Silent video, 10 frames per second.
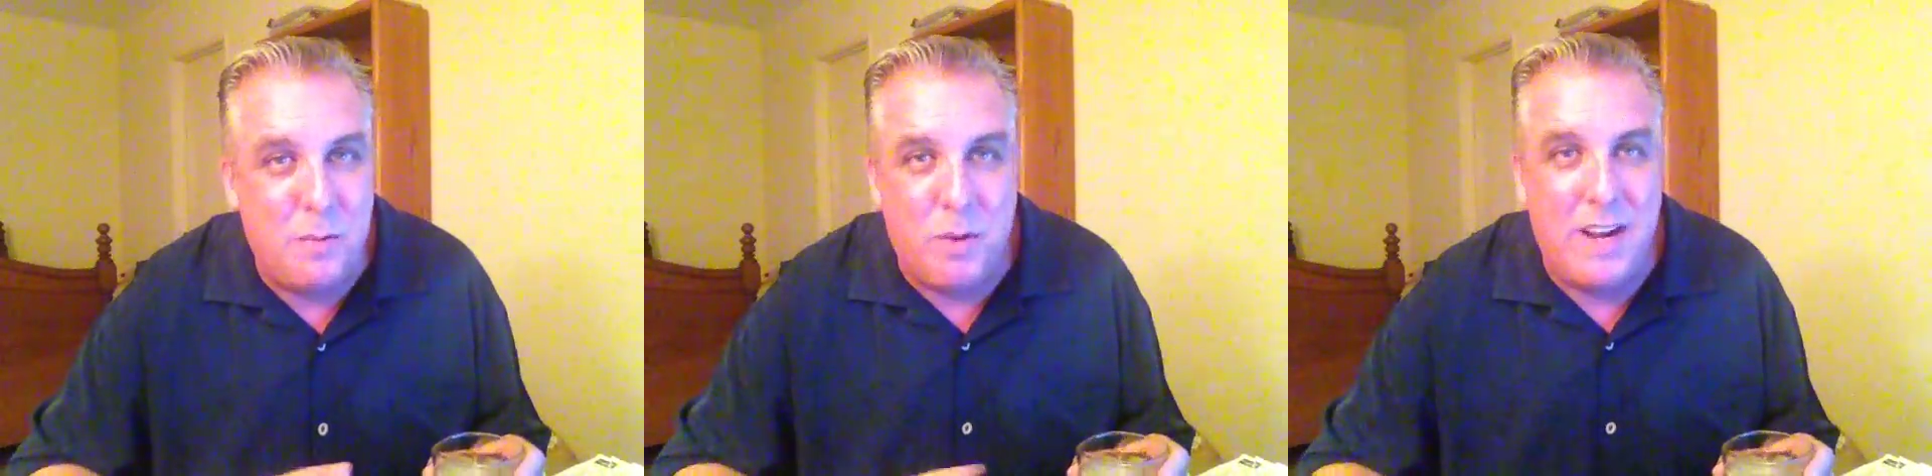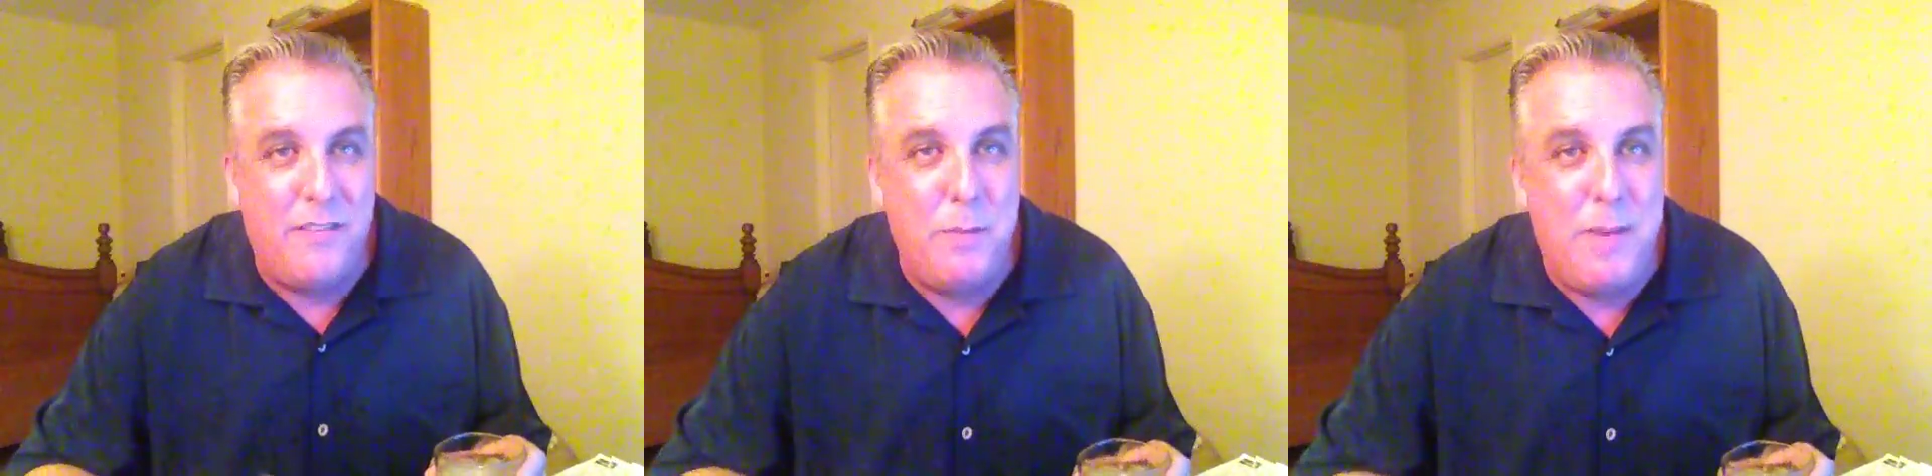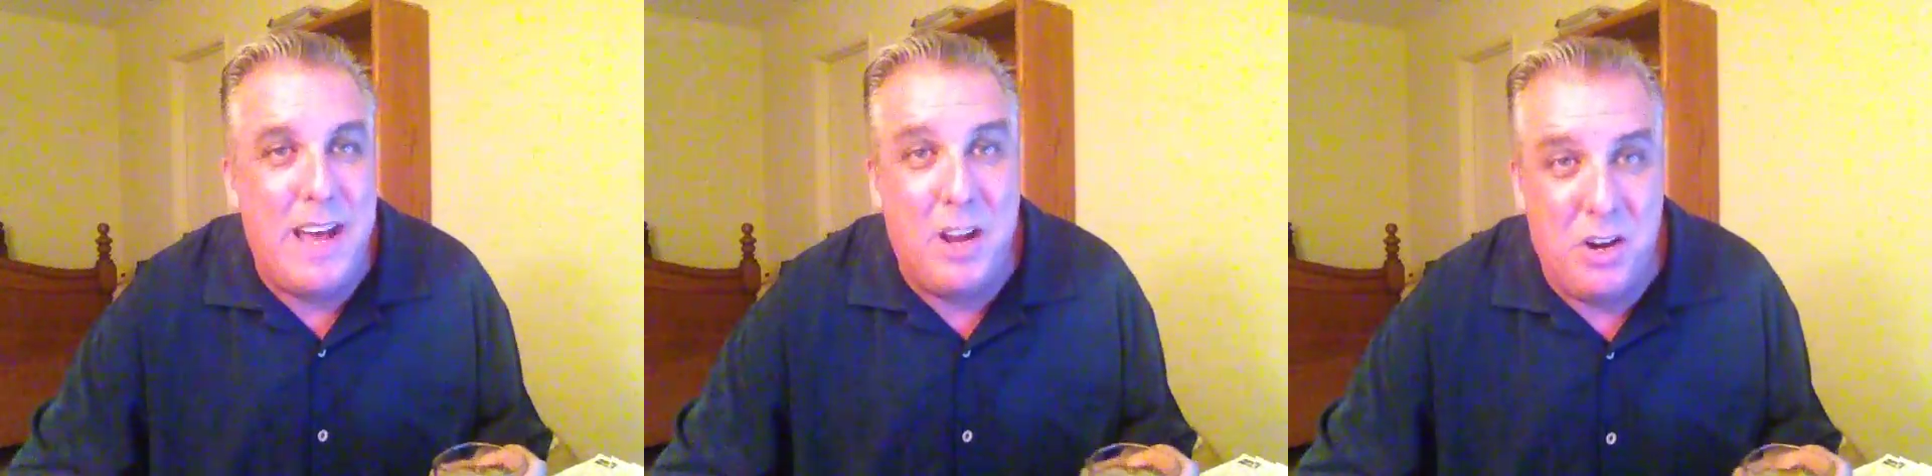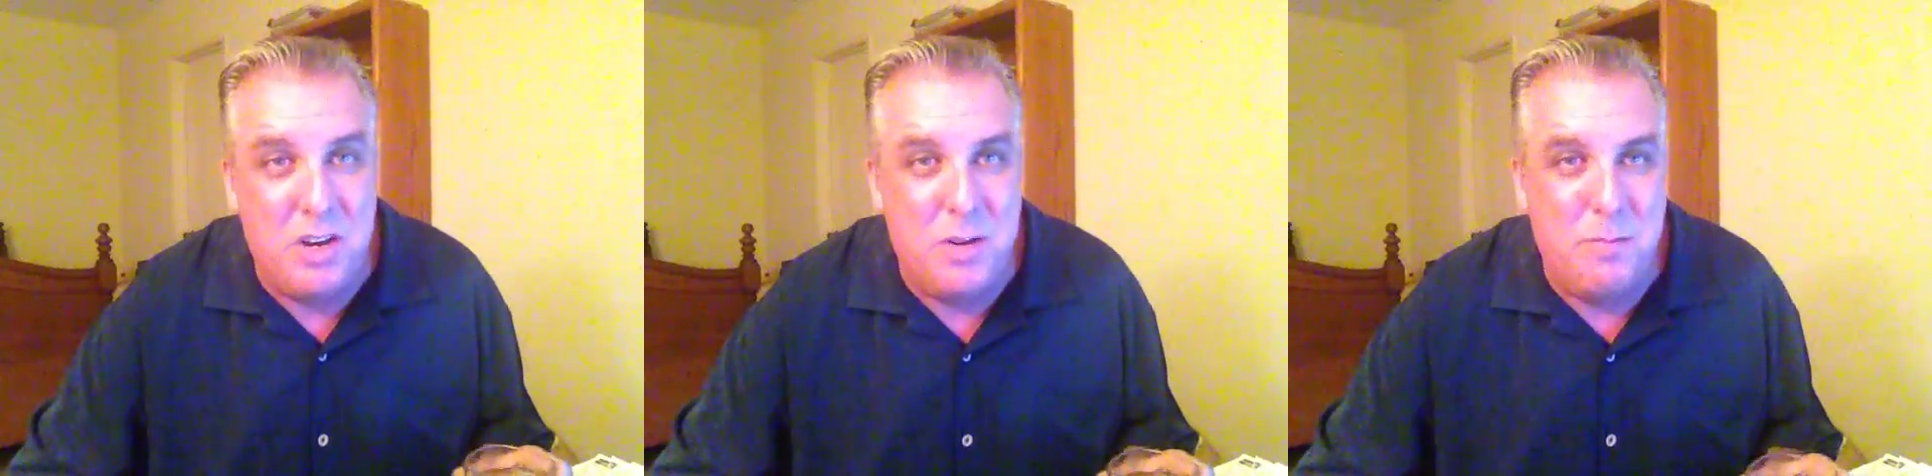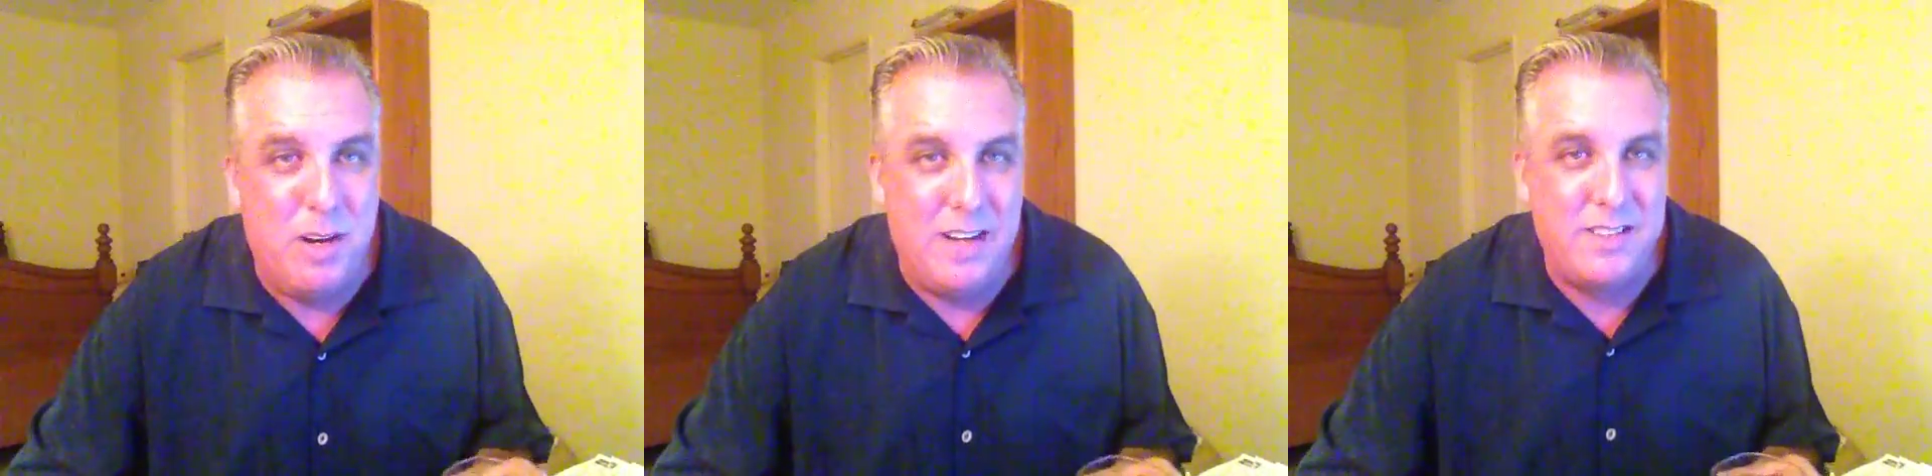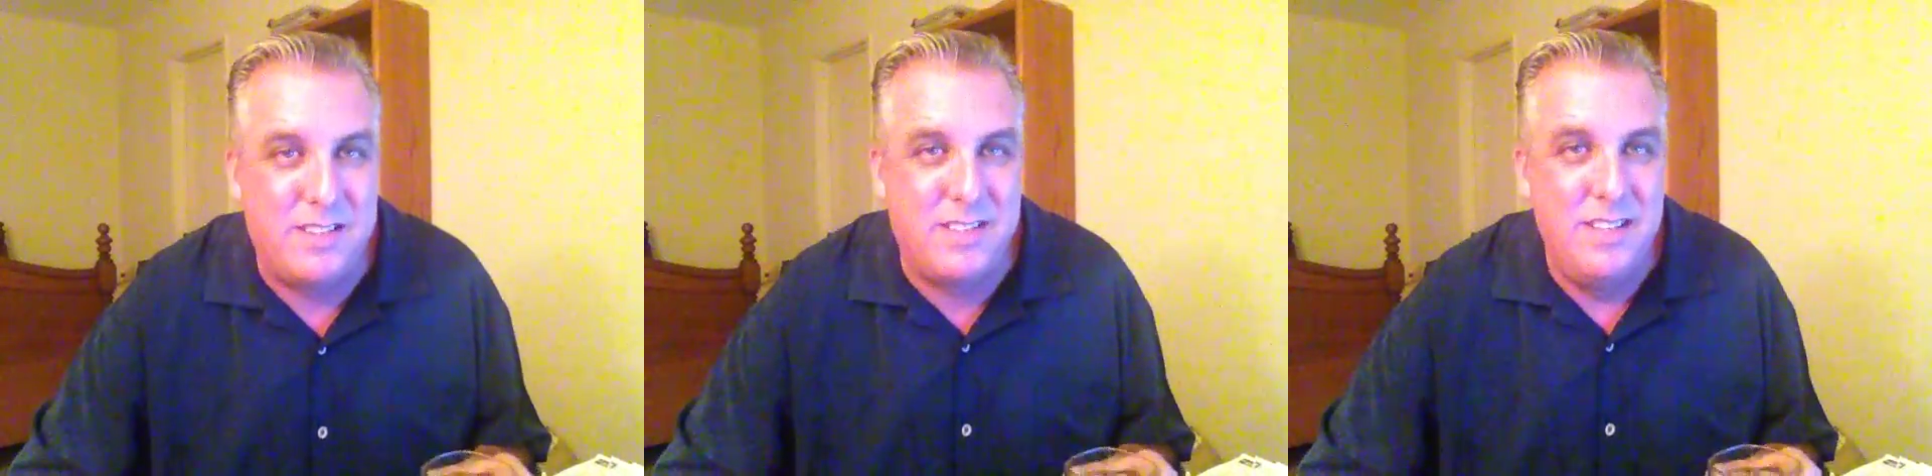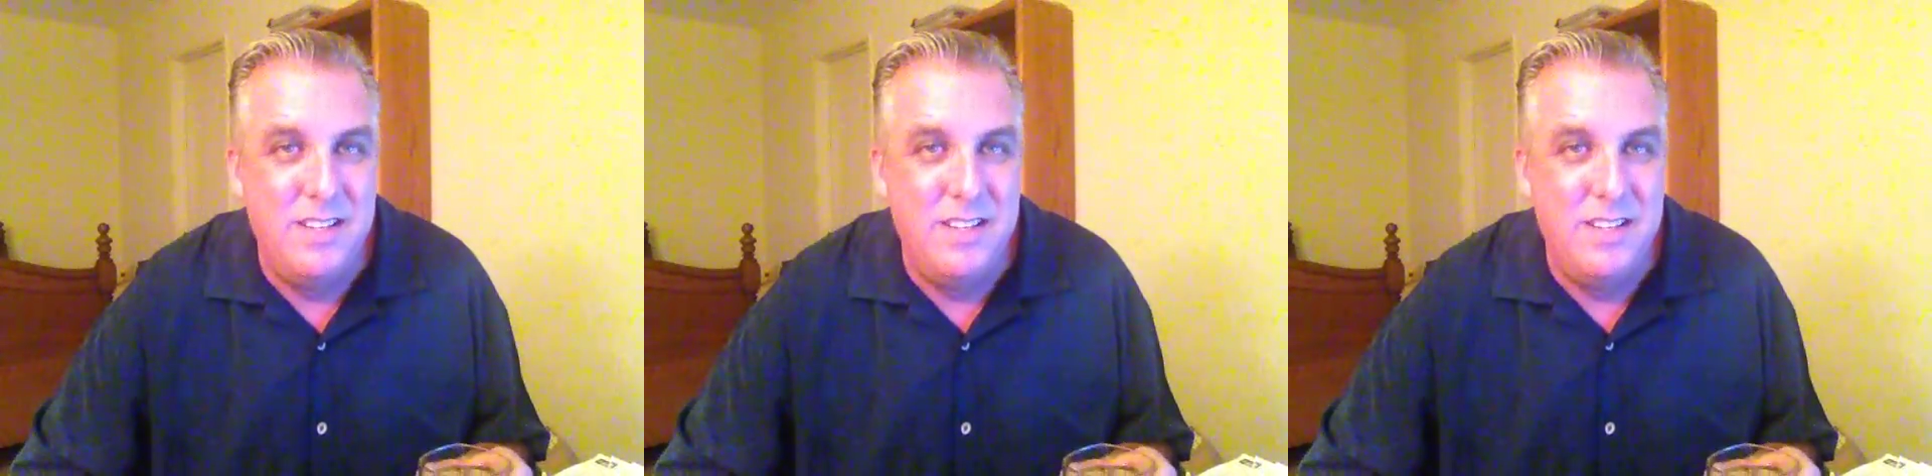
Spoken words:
right off the bat $100.